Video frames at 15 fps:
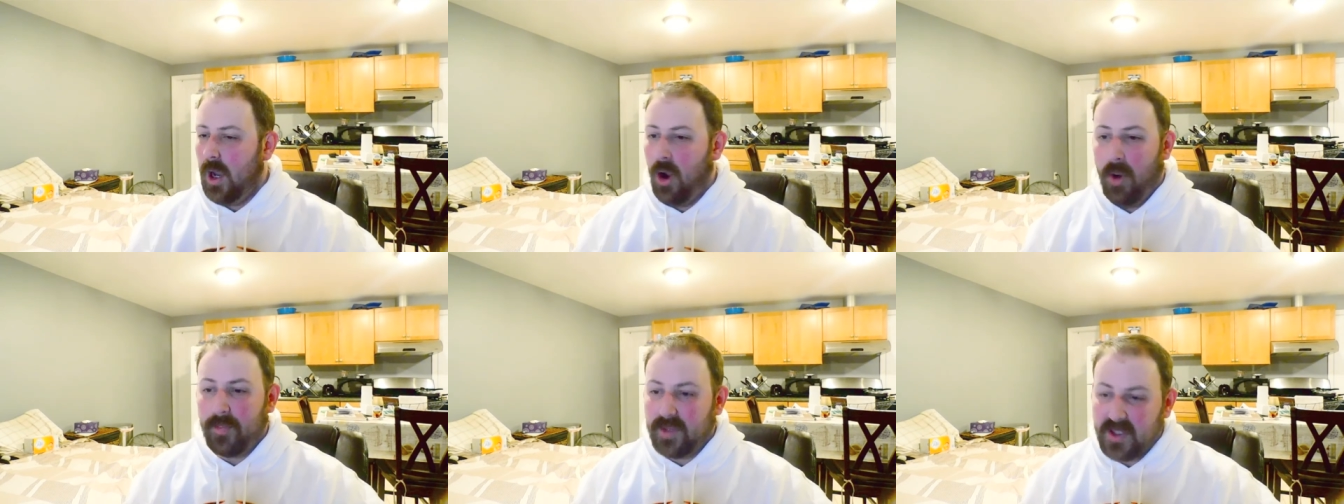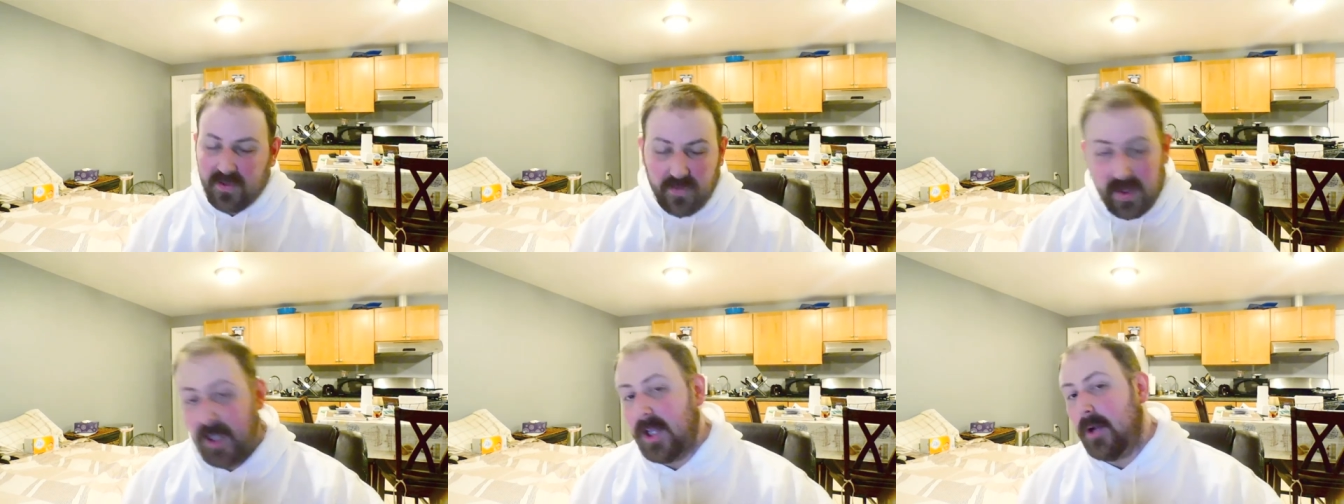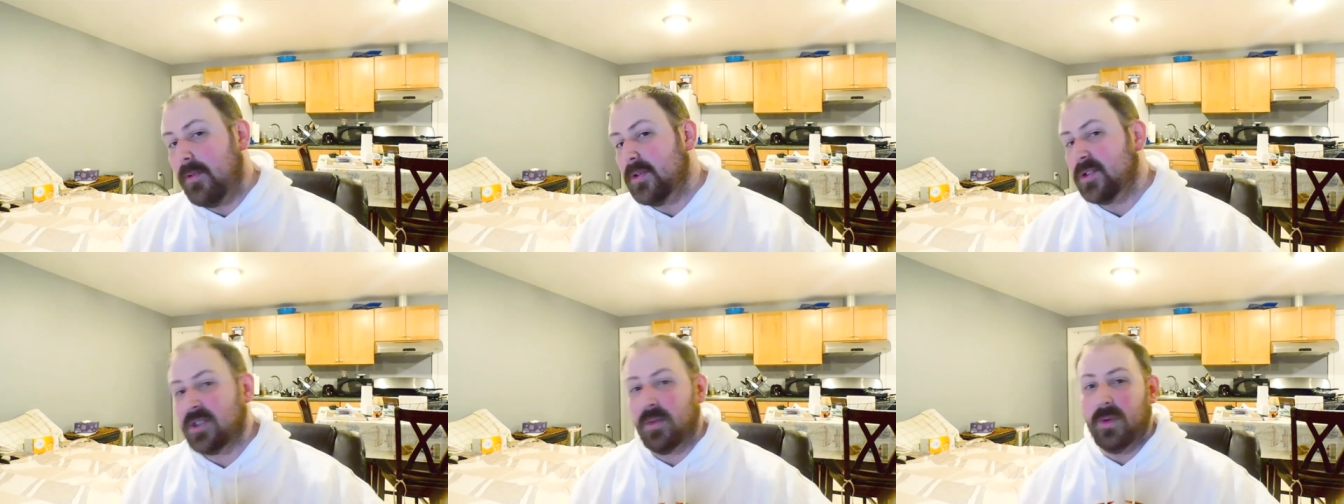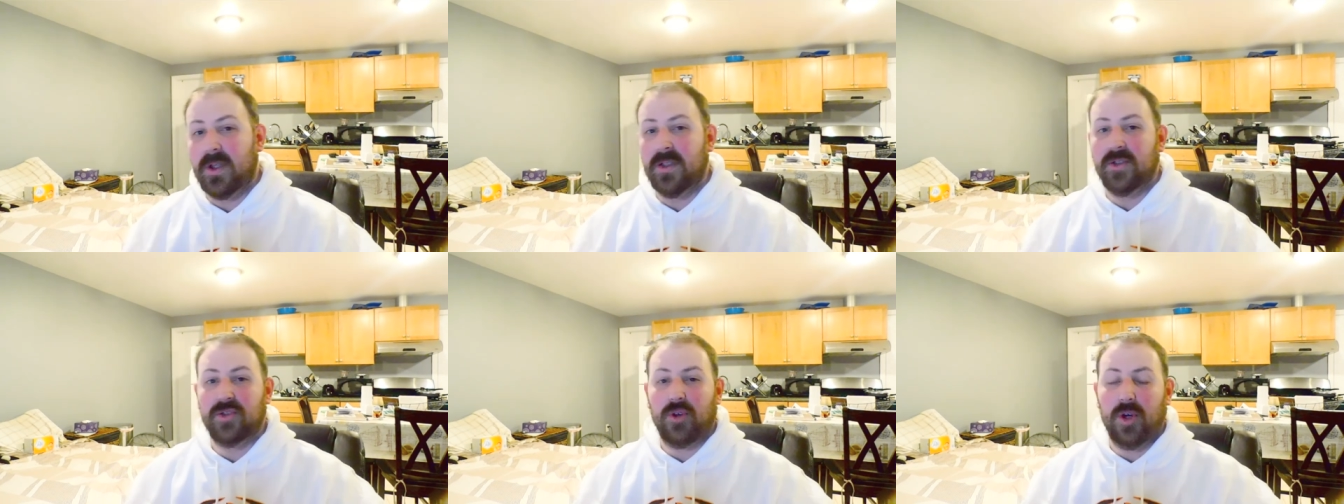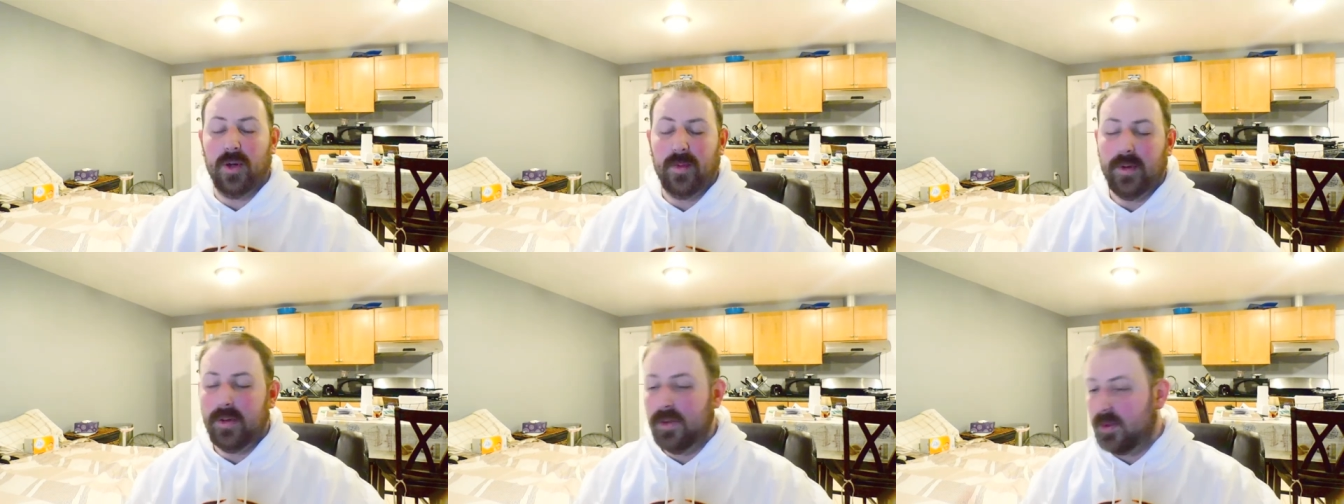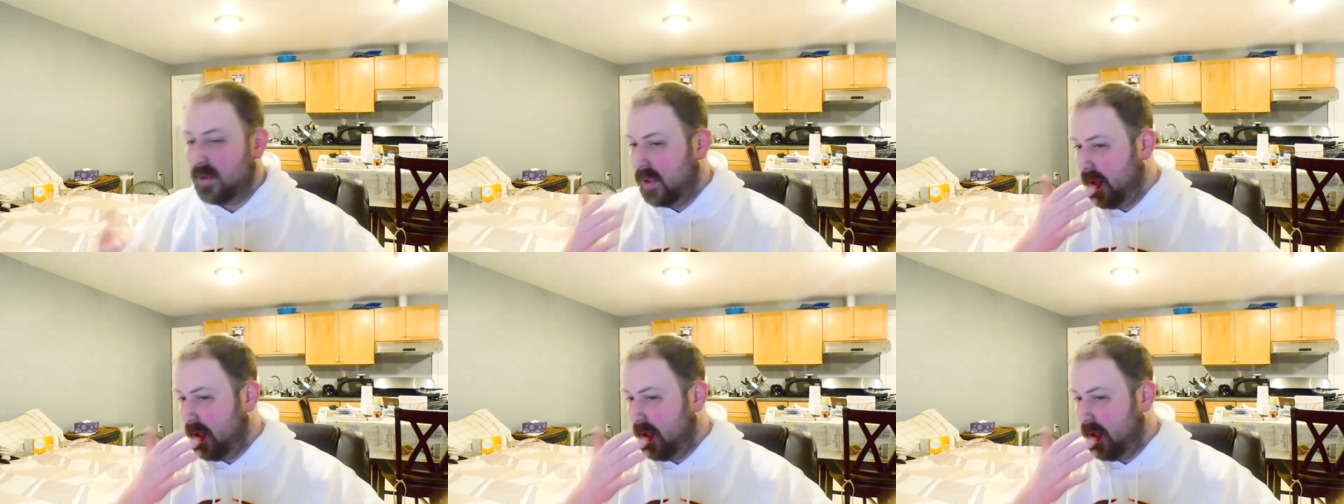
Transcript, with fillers: I hope this video was somewhat enjoyable.